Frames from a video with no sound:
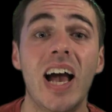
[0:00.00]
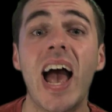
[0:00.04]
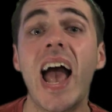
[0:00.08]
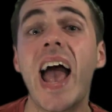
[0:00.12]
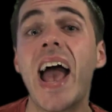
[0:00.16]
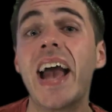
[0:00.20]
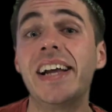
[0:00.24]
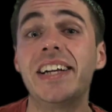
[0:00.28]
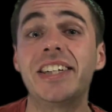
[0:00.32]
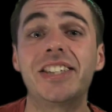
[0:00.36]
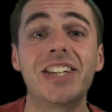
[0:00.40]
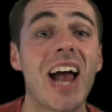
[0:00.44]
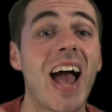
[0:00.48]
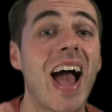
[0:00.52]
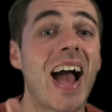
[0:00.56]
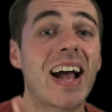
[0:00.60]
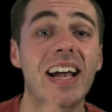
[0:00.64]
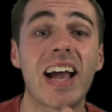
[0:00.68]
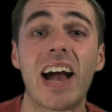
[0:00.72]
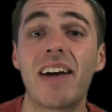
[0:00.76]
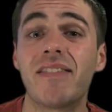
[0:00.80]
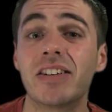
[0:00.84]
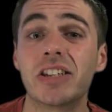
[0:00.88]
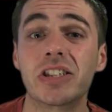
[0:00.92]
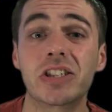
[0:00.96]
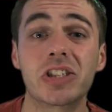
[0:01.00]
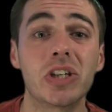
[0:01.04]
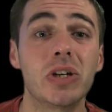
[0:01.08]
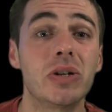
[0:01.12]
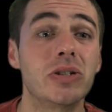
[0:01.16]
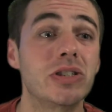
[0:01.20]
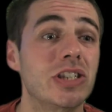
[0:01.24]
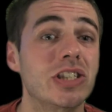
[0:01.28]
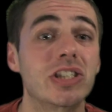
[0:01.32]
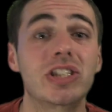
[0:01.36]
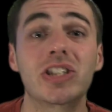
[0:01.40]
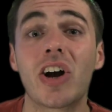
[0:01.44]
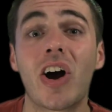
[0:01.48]
Hey, Jack, Evan,
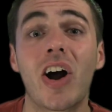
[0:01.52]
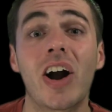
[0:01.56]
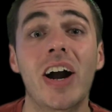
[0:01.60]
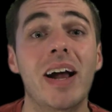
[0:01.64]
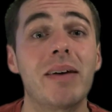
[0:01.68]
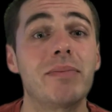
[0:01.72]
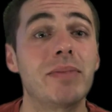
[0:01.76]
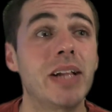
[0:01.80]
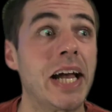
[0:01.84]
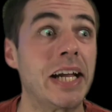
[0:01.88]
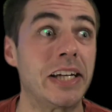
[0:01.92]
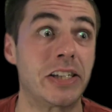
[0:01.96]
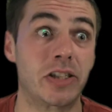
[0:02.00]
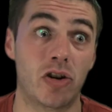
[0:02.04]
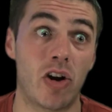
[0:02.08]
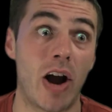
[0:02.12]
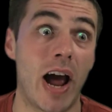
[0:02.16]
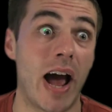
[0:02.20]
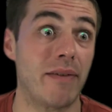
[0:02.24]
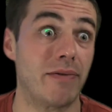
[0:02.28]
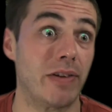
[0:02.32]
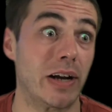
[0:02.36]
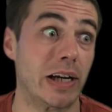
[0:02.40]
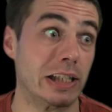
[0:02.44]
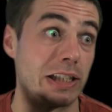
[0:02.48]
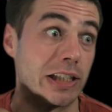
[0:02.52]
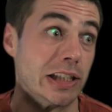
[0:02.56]
Susan, sorry I'm late. Traffic